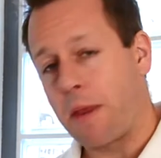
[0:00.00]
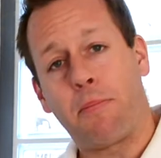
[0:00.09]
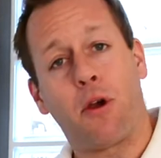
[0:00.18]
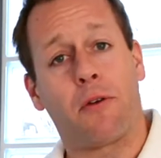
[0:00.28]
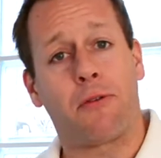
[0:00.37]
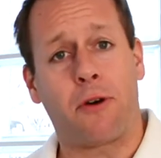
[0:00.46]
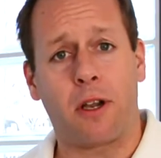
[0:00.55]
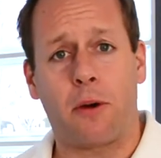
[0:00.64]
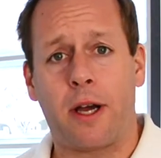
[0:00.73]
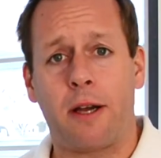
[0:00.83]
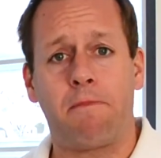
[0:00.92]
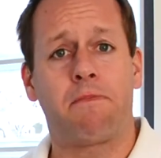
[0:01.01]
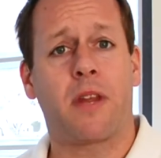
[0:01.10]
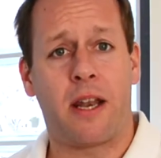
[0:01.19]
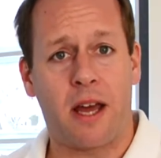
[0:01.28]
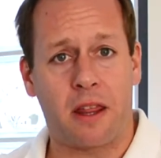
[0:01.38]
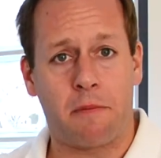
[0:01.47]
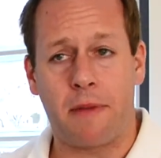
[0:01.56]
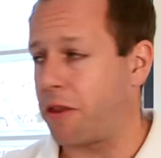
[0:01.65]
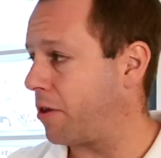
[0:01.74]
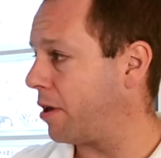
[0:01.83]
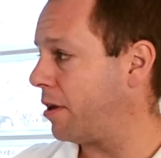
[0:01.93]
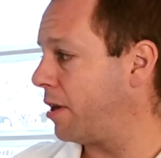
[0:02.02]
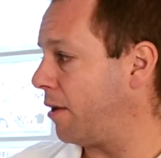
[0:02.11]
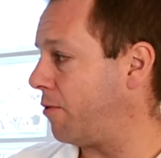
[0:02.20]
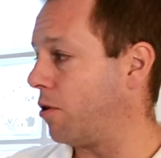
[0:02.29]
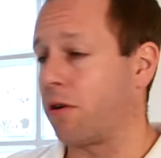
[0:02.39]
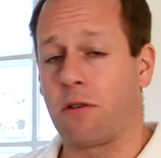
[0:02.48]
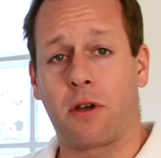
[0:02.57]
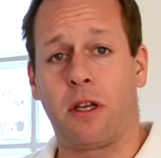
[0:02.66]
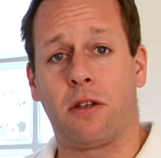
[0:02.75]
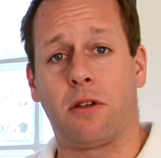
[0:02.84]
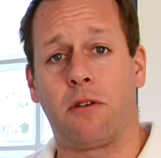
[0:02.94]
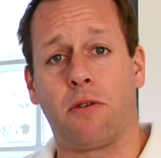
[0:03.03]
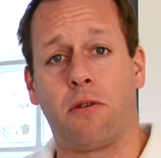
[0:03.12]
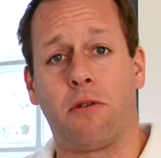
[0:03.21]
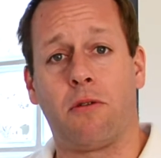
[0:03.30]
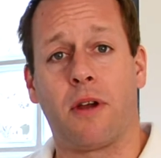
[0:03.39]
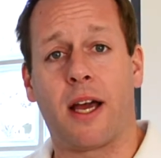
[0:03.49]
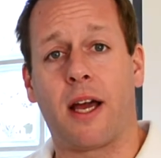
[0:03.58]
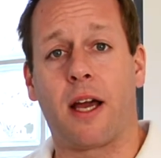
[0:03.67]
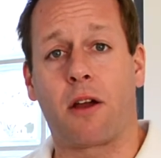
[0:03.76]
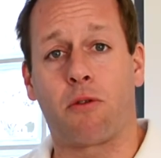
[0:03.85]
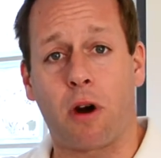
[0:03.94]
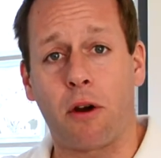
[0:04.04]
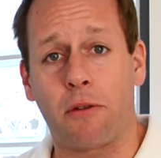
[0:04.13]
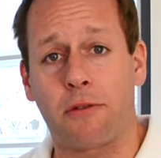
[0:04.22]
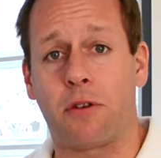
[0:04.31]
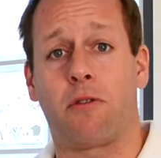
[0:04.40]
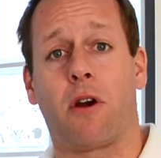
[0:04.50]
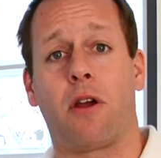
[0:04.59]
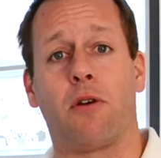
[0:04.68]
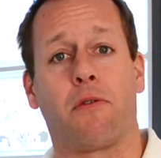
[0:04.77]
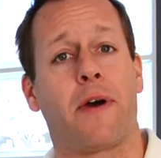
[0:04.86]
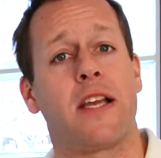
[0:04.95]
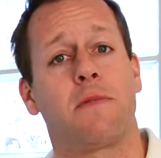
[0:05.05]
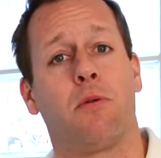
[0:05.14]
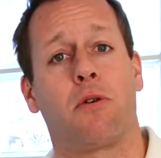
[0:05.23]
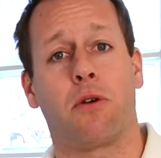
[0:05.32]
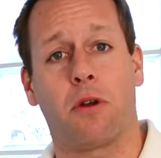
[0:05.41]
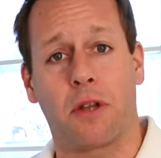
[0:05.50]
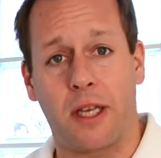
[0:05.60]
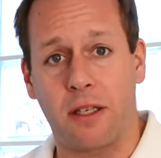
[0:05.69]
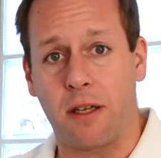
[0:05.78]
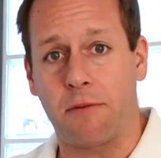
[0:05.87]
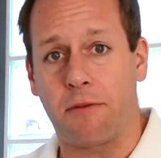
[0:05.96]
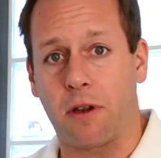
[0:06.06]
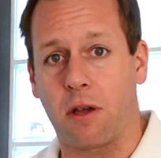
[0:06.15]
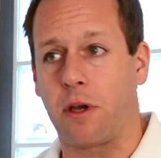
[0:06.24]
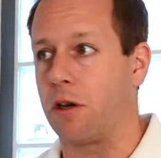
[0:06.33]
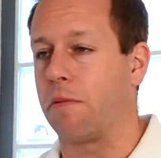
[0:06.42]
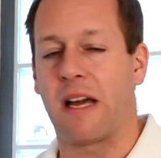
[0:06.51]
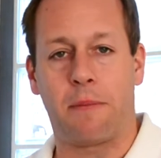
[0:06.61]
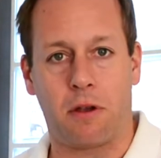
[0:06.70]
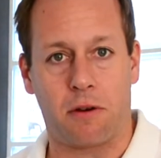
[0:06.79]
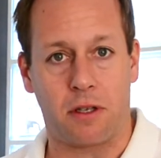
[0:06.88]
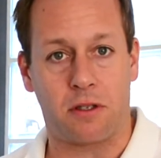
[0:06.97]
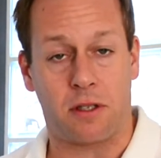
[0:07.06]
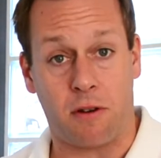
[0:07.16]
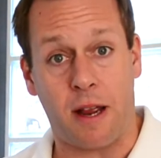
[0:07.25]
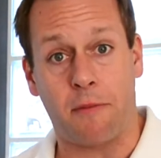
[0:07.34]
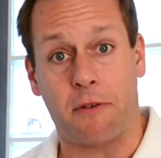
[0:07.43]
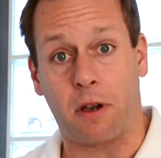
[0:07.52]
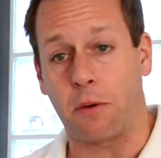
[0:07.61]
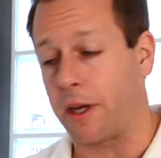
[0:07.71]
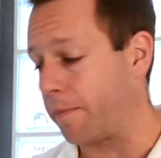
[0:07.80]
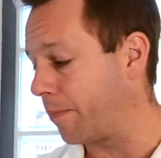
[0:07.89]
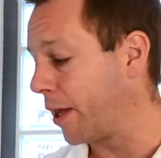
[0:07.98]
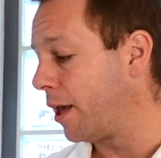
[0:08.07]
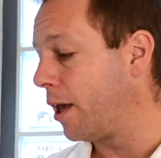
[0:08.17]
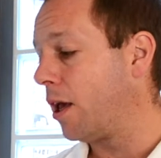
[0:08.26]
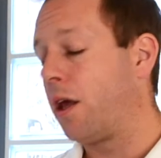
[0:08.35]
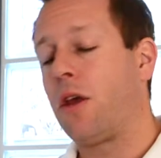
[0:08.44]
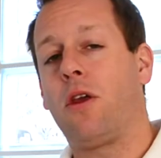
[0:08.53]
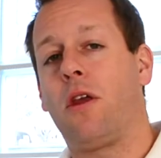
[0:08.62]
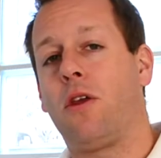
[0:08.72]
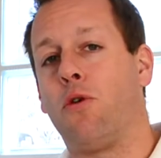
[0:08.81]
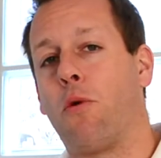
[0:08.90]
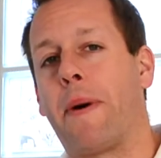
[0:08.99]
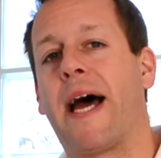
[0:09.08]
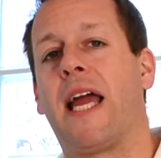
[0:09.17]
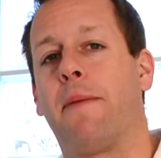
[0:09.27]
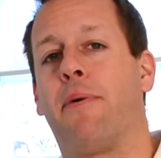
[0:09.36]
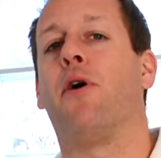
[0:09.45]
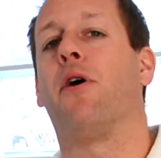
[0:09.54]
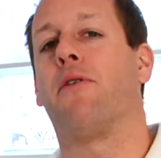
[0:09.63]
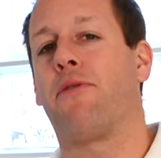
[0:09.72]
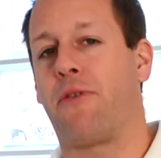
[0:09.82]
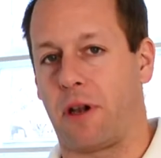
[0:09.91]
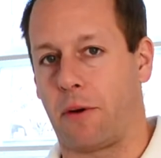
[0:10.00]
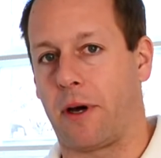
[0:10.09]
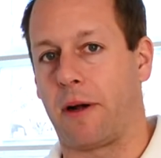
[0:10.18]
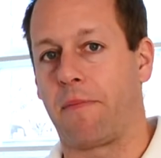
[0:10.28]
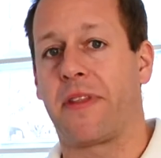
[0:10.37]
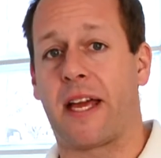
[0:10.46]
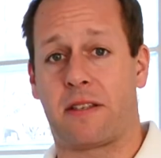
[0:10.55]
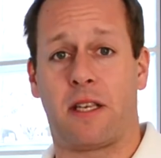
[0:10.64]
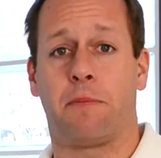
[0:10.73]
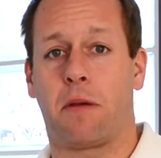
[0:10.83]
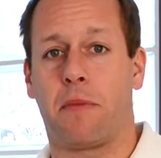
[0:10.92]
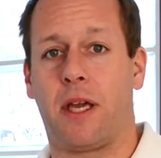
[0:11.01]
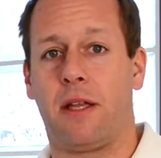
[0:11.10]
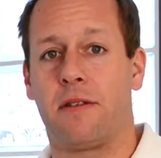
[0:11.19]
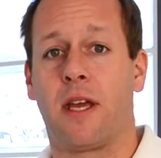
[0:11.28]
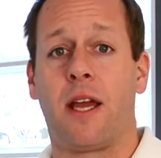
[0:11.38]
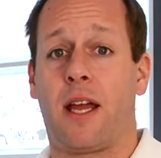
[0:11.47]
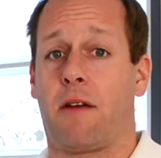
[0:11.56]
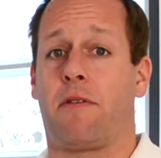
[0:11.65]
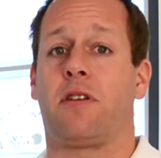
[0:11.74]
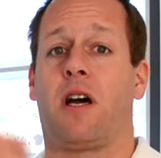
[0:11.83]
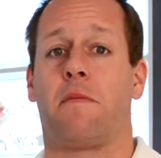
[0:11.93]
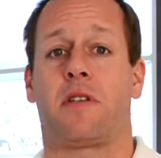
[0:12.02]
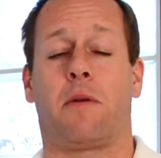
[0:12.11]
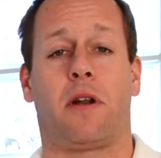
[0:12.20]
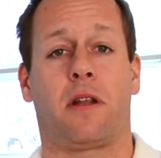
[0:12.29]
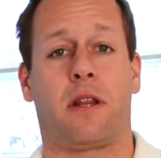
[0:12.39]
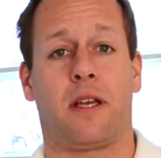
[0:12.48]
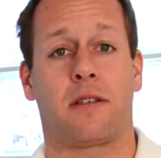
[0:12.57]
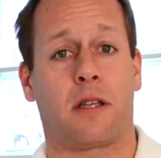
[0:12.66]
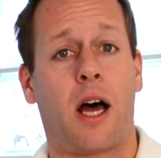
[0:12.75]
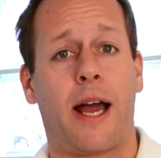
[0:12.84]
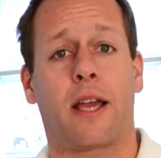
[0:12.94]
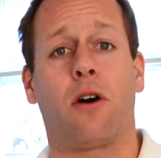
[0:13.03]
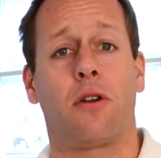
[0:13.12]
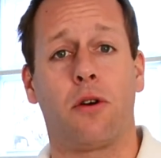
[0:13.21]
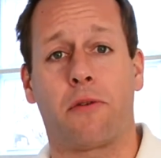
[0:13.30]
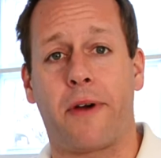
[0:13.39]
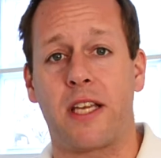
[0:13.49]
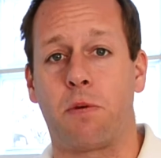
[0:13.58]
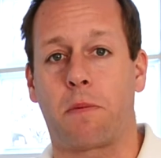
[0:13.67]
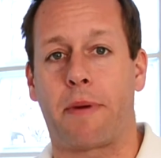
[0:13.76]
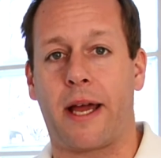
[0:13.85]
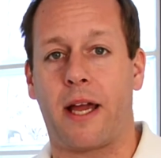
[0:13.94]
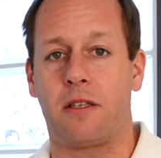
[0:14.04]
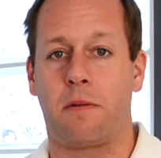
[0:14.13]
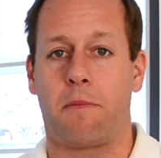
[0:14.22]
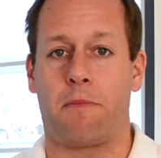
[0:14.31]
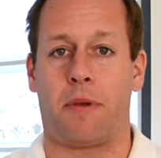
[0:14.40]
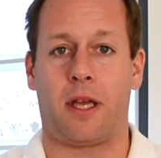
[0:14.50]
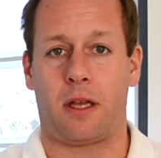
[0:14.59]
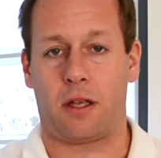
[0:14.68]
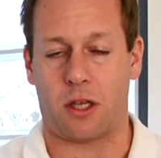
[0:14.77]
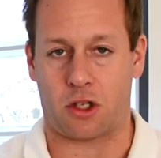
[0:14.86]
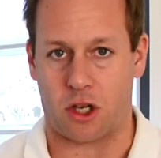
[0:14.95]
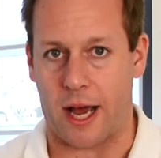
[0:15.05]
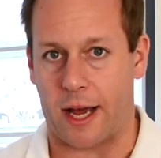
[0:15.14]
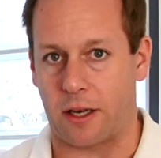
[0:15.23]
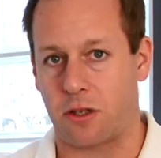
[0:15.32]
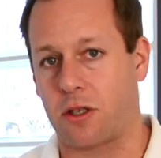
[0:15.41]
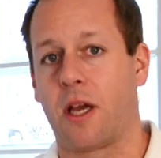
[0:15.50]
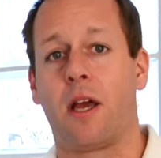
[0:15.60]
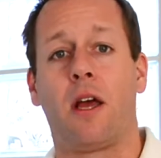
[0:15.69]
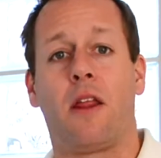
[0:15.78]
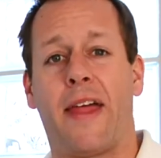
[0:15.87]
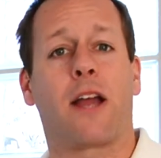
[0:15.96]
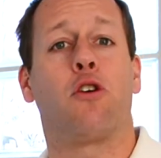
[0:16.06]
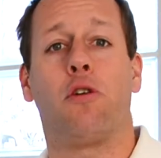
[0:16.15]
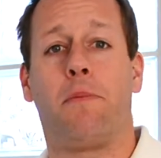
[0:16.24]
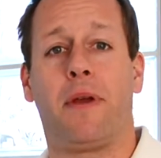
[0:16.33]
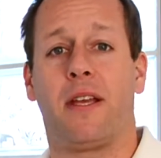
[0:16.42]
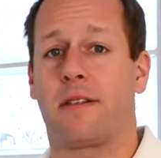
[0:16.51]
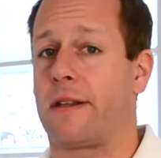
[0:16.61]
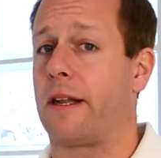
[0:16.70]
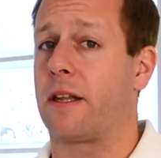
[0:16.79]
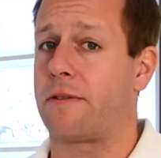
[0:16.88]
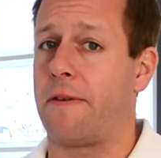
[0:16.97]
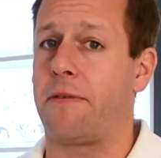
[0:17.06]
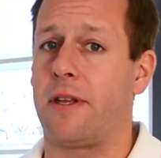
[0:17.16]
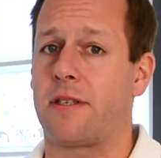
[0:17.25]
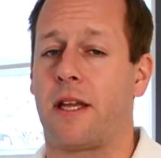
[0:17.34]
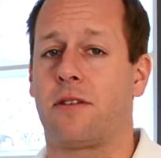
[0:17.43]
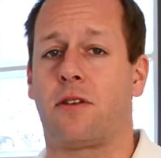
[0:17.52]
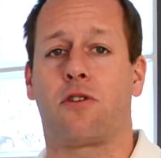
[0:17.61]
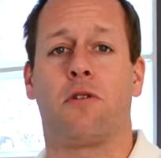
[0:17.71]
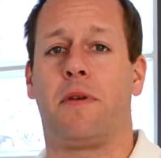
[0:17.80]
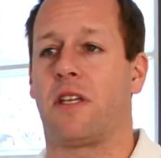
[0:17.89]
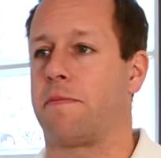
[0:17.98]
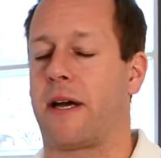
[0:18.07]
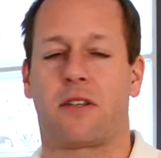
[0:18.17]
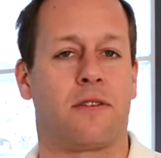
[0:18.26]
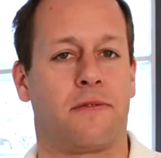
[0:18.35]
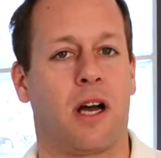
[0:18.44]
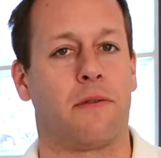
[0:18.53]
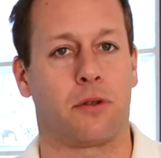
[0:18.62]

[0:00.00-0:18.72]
Per follower, another method, if you're looking to do growth, to grow your Facebook or your LinkedIn following, or maybe your Instagram following, you will pay per follower. That simply means every time someone clicks like on your Facebook page, bing, you're charged. That could be as little as 50 cents, it could be as much as $5